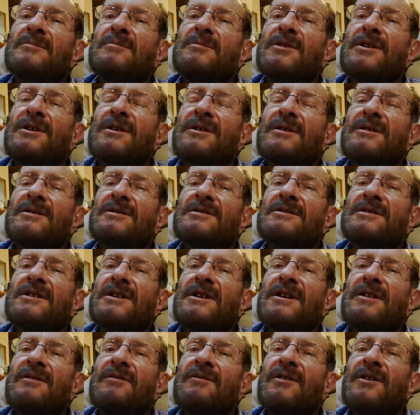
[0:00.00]
because
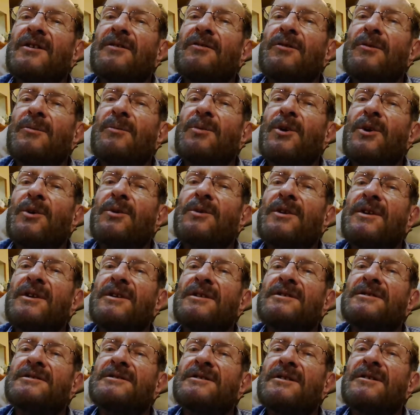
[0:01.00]
they have different
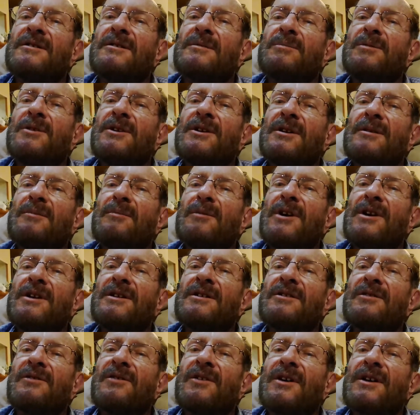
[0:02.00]
proteins that are being
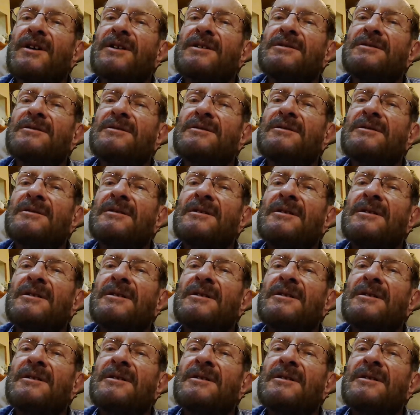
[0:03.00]
manufactured